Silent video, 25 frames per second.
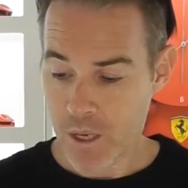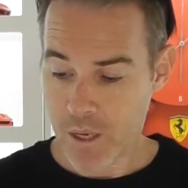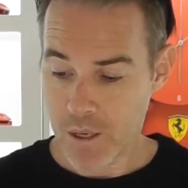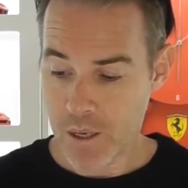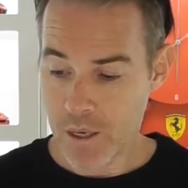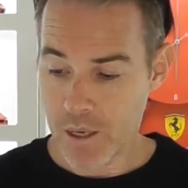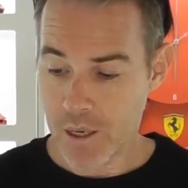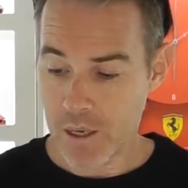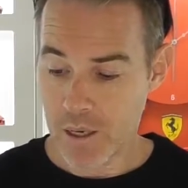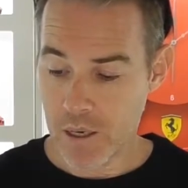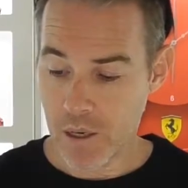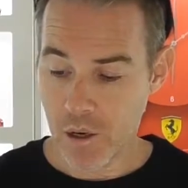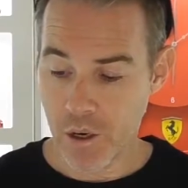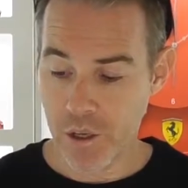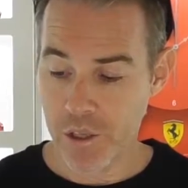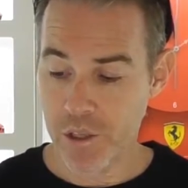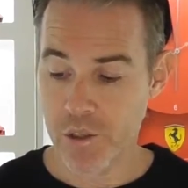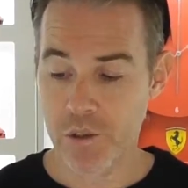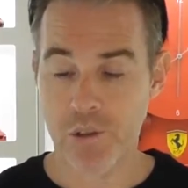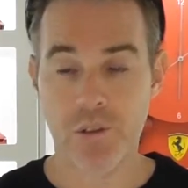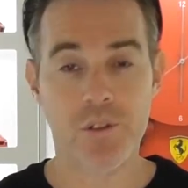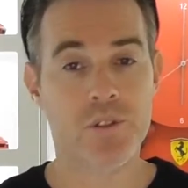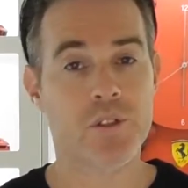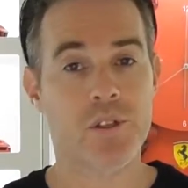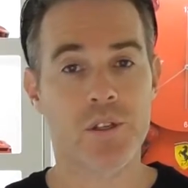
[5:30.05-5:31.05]
uh, I
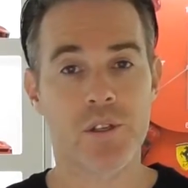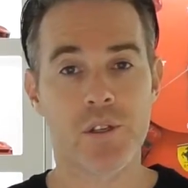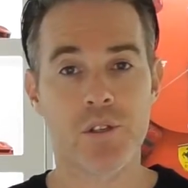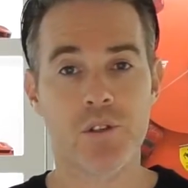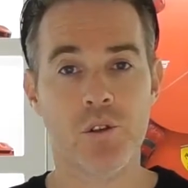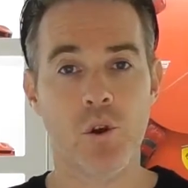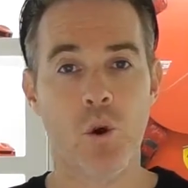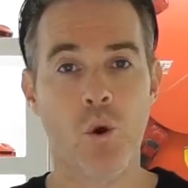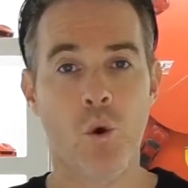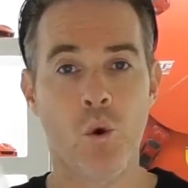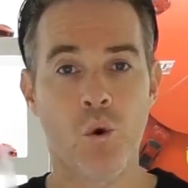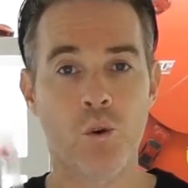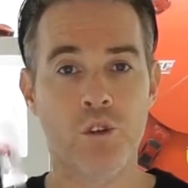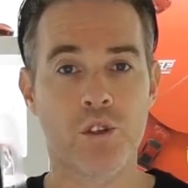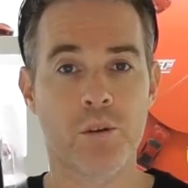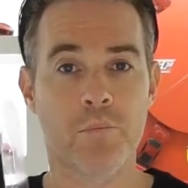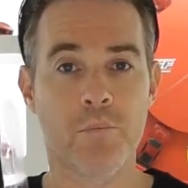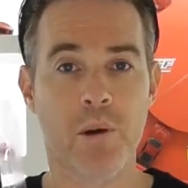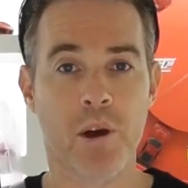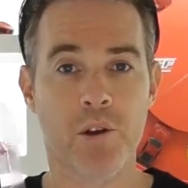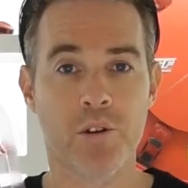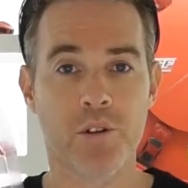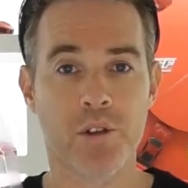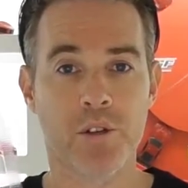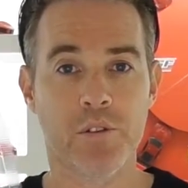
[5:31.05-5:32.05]
use these
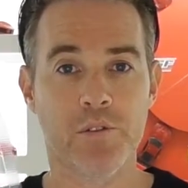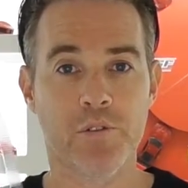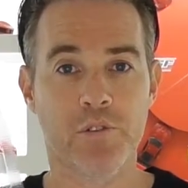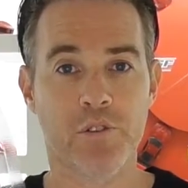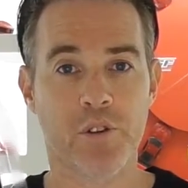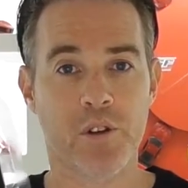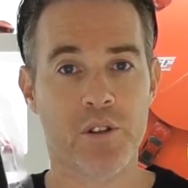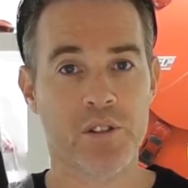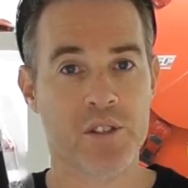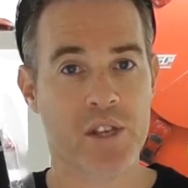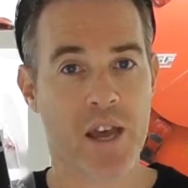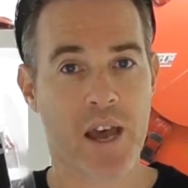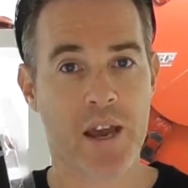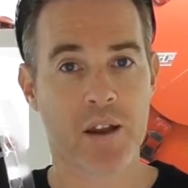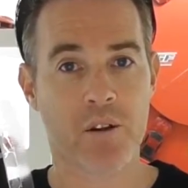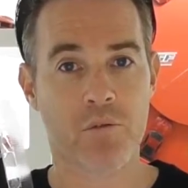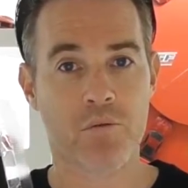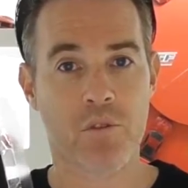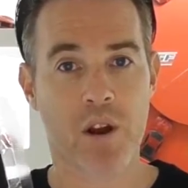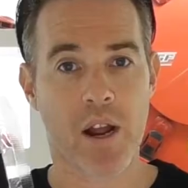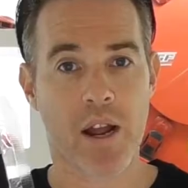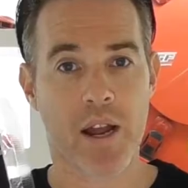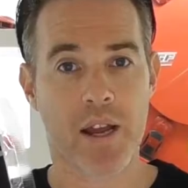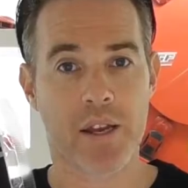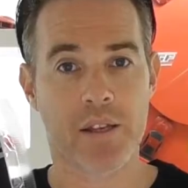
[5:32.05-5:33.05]
automotive tack
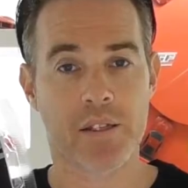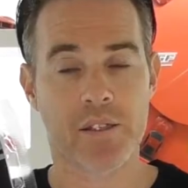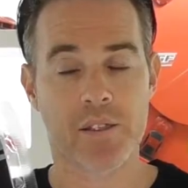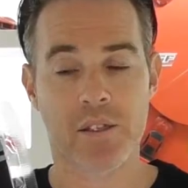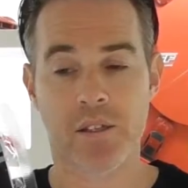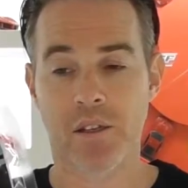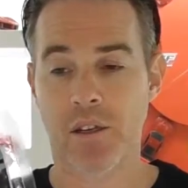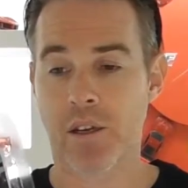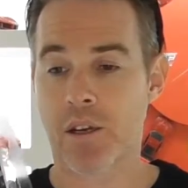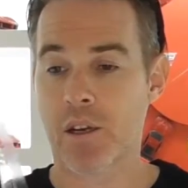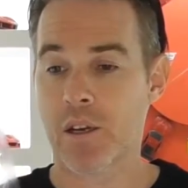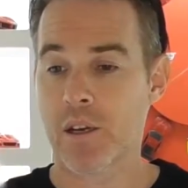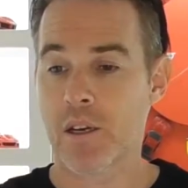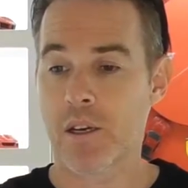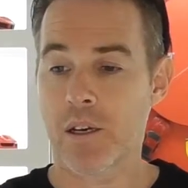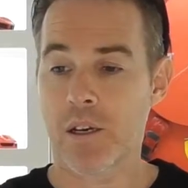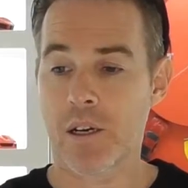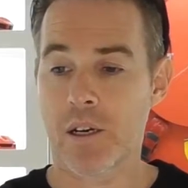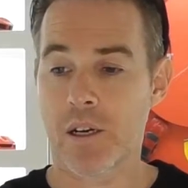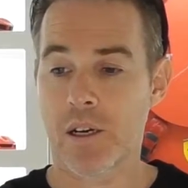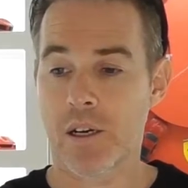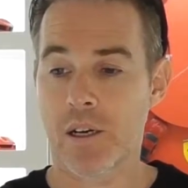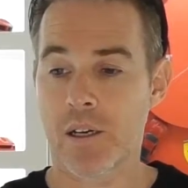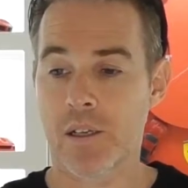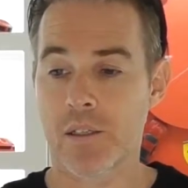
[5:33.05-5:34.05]
rags
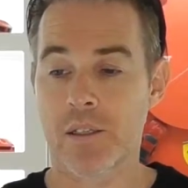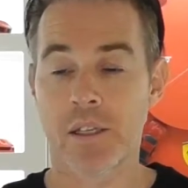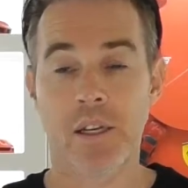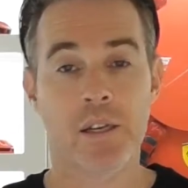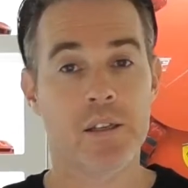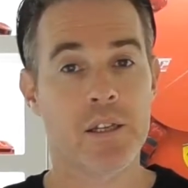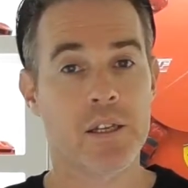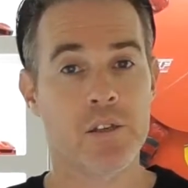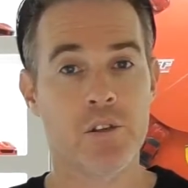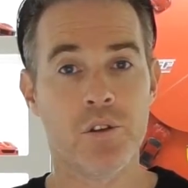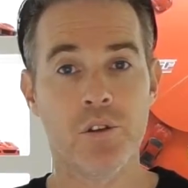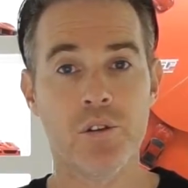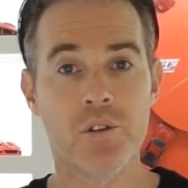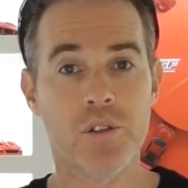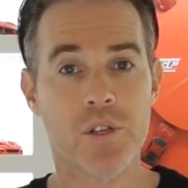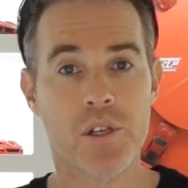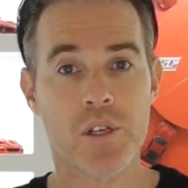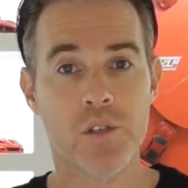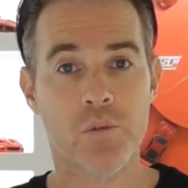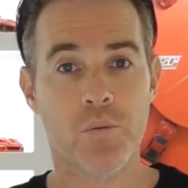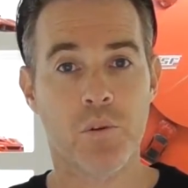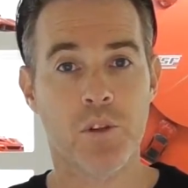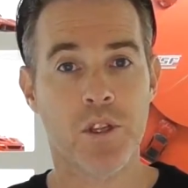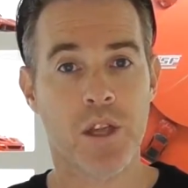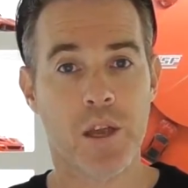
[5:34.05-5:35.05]
uh, now they use
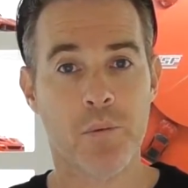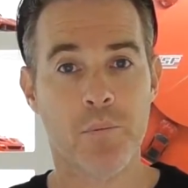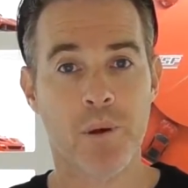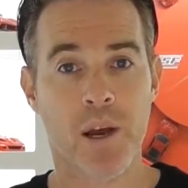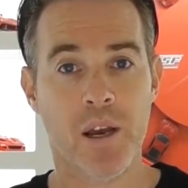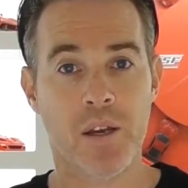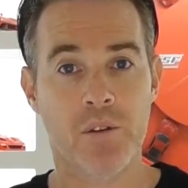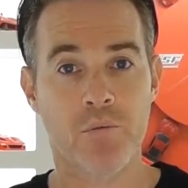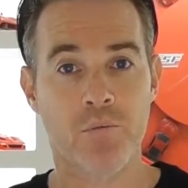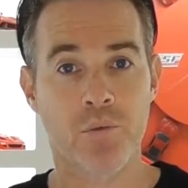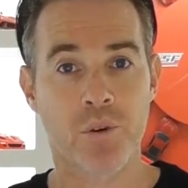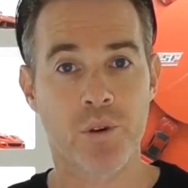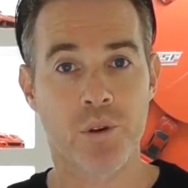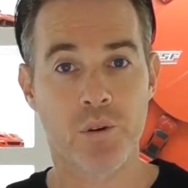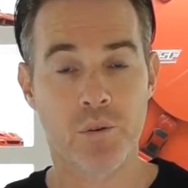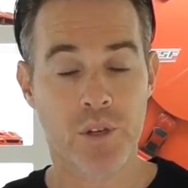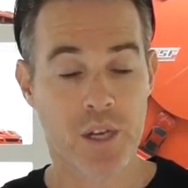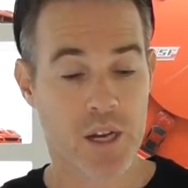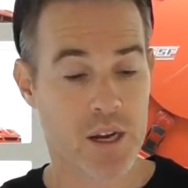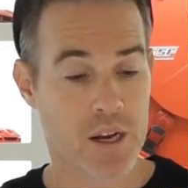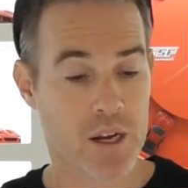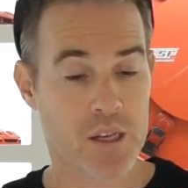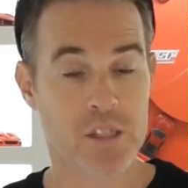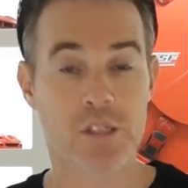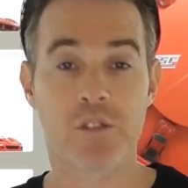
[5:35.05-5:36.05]
these when they paint real
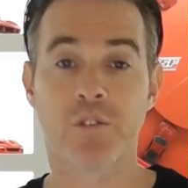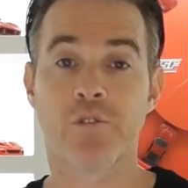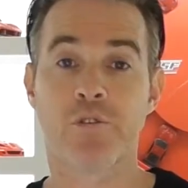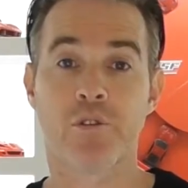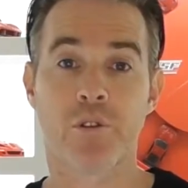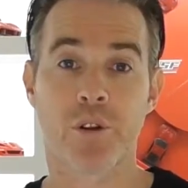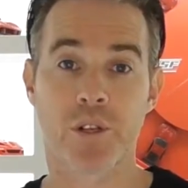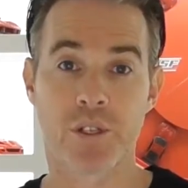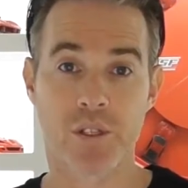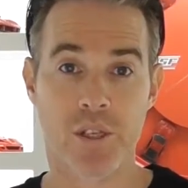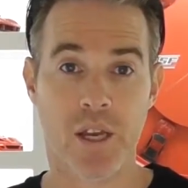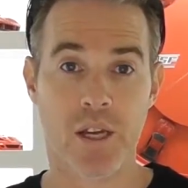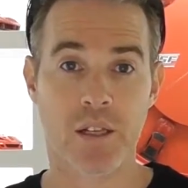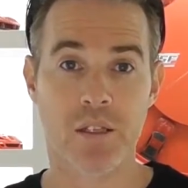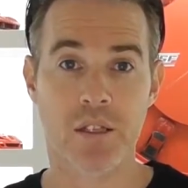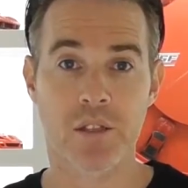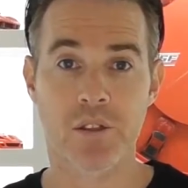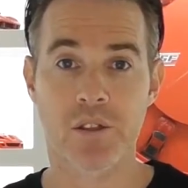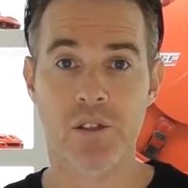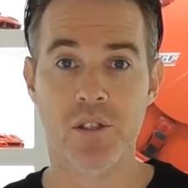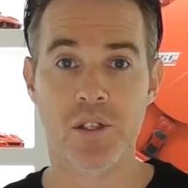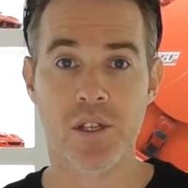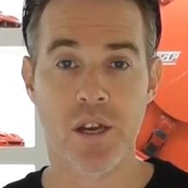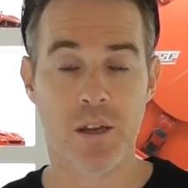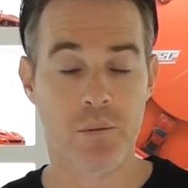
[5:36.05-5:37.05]
cars for exactly
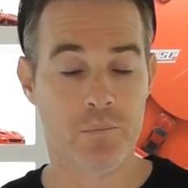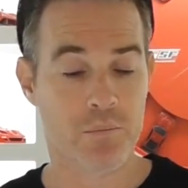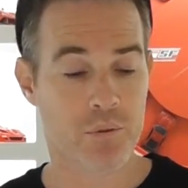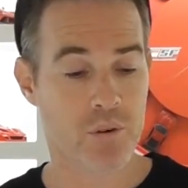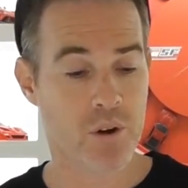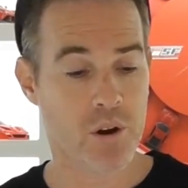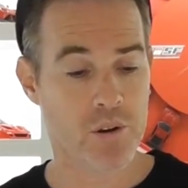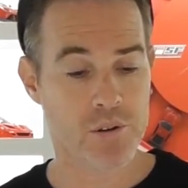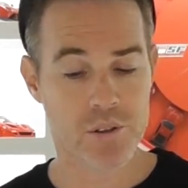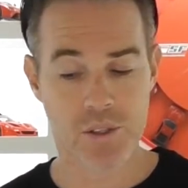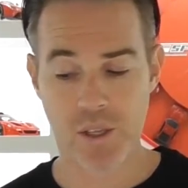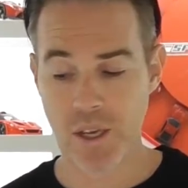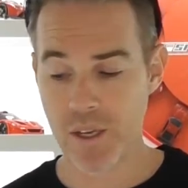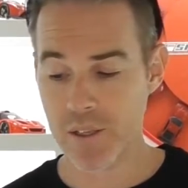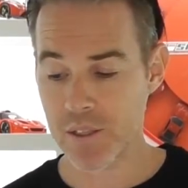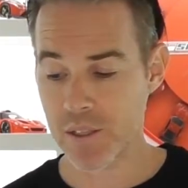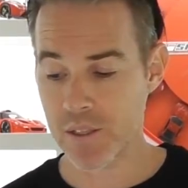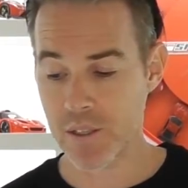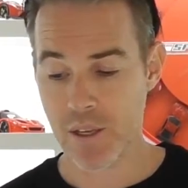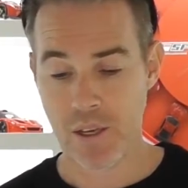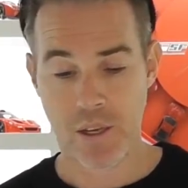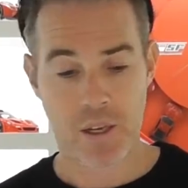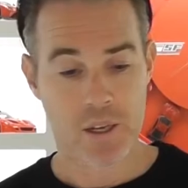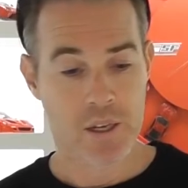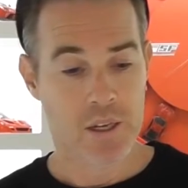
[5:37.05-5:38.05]
the same
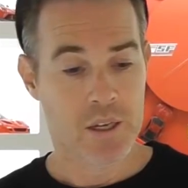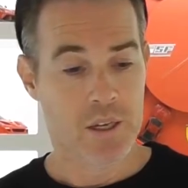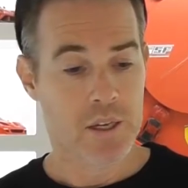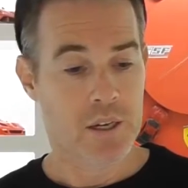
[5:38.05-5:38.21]
process.